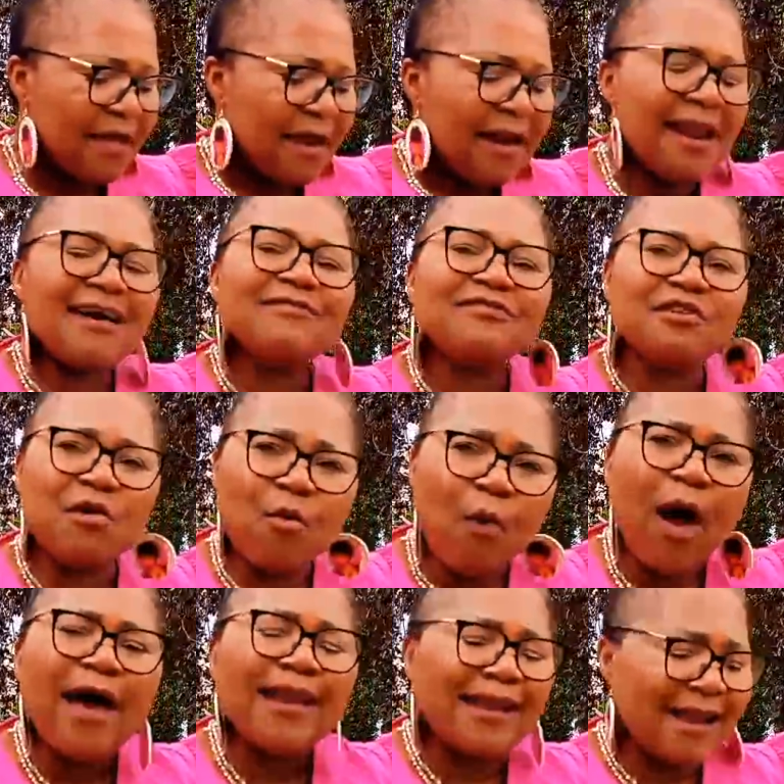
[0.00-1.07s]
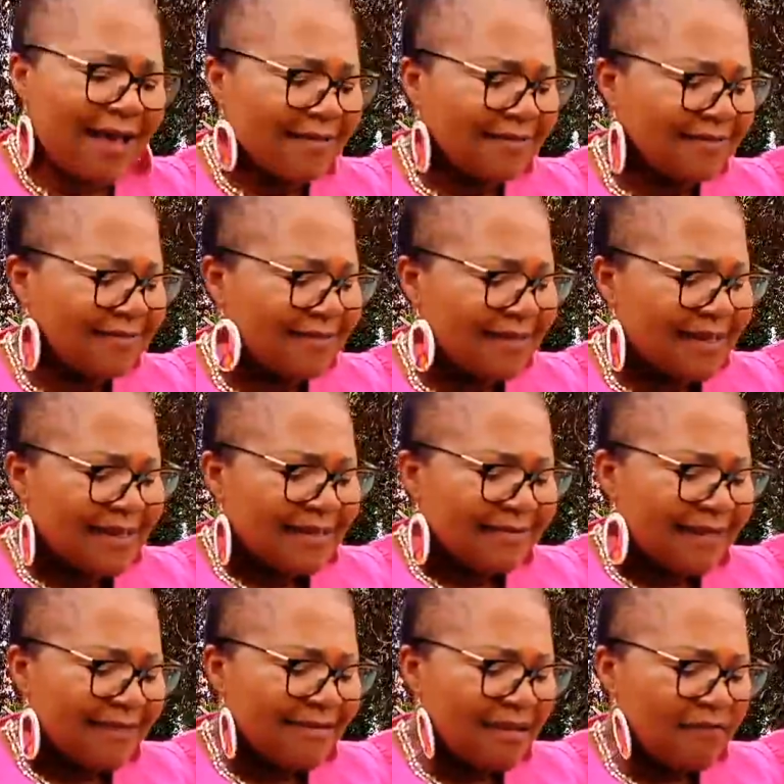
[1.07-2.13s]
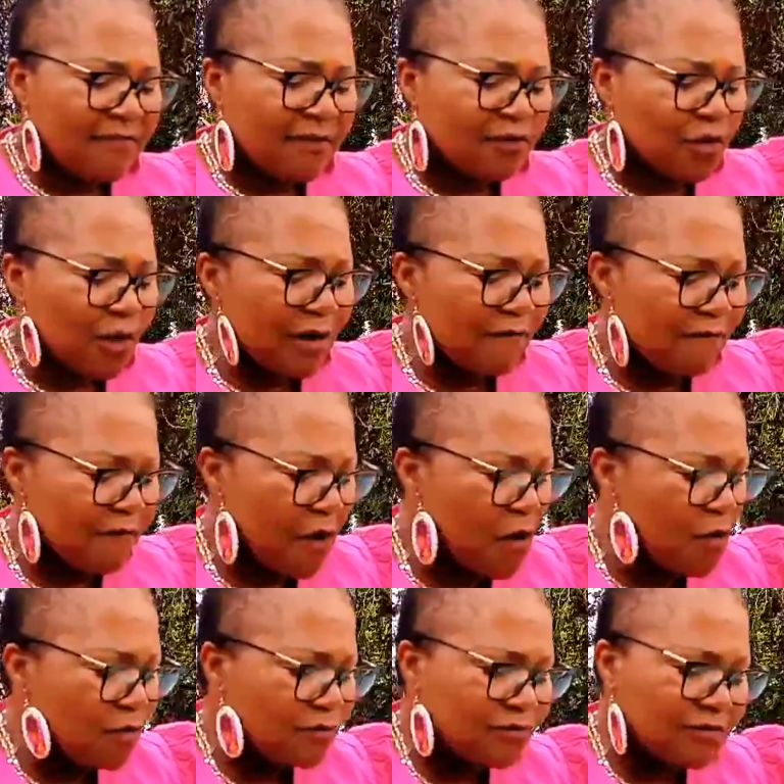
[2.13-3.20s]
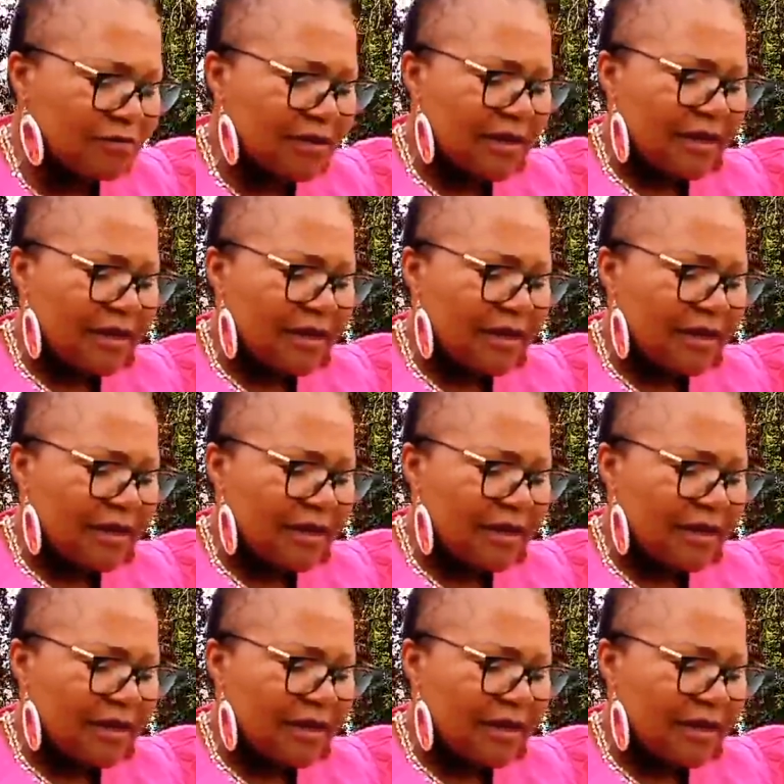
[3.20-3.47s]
natural wonders, such as Victoria Falls,